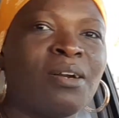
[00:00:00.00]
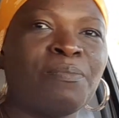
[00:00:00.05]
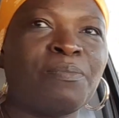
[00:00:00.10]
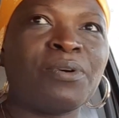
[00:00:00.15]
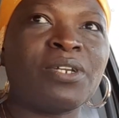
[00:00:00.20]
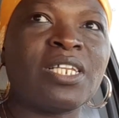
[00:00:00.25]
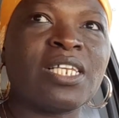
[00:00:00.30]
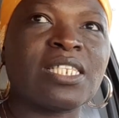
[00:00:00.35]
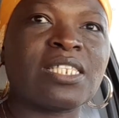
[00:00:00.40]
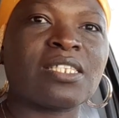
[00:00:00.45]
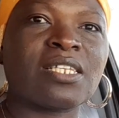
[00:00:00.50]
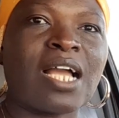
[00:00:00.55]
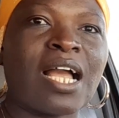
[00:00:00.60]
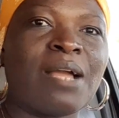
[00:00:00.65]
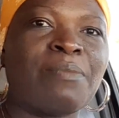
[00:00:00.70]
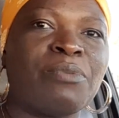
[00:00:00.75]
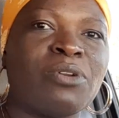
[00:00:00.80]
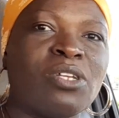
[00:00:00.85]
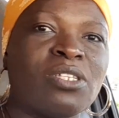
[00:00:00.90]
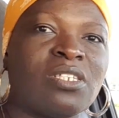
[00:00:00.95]
Police
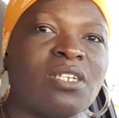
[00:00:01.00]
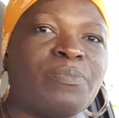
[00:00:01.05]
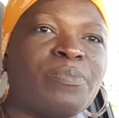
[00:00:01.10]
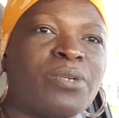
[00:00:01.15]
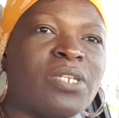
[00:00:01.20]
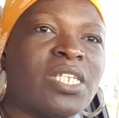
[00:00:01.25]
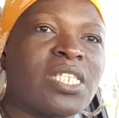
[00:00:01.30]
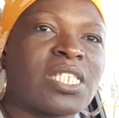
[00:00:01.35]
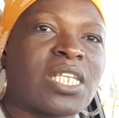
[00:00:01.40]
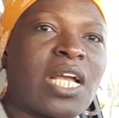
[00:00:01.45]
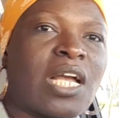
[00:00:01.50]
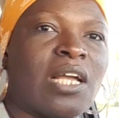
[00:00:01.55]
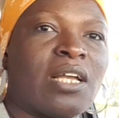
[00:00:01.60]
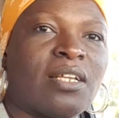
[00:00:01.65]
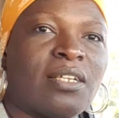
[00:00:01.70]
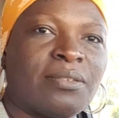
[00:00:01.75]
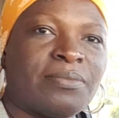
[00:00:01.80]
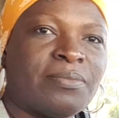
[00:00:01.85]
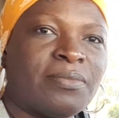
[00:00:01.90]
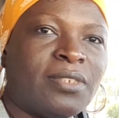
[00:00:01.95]
guy, police guy. Police
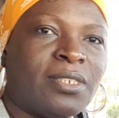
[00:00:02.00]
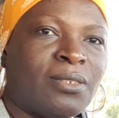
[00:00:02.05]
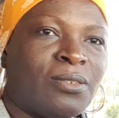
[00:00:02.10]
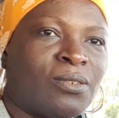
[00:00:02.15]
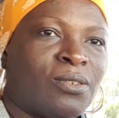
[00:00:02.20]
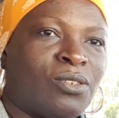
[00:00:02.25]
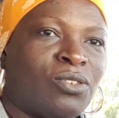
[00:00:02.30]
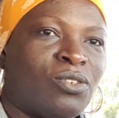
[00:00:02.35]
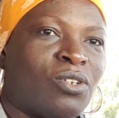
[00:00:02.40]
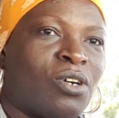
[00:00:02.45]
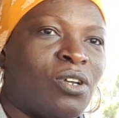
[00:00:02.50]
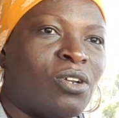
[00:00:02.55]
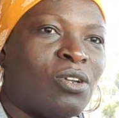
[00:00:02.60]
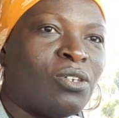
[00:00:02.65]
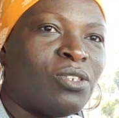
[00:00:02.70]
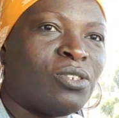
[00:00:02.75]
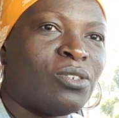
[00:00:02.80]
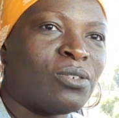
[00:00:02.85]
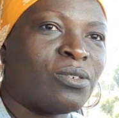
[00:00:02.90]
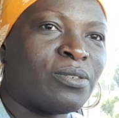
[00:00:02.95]
guy. Your
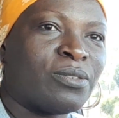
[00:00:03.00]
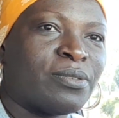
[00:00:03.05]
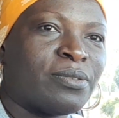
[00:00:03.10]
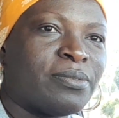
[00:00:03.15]
lodger.